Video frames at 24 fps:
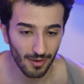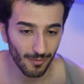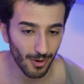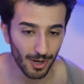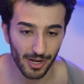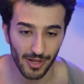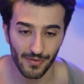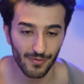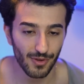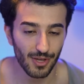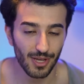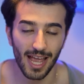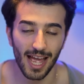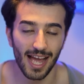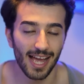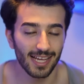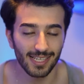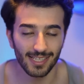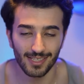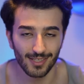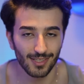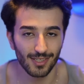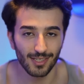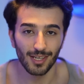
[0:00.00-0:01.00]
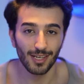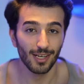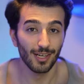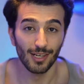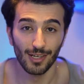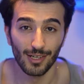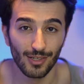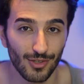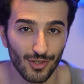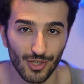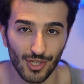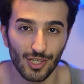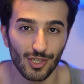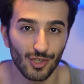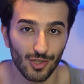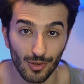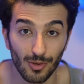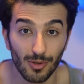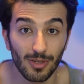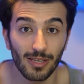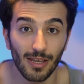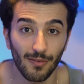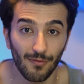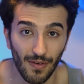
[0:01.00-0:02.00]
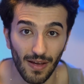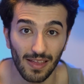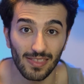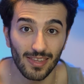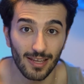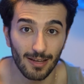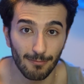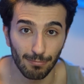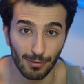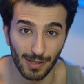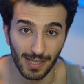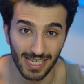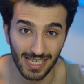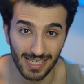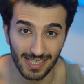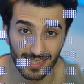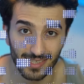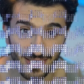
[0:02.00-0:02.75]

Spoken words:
One of you guys, just do the defending, please.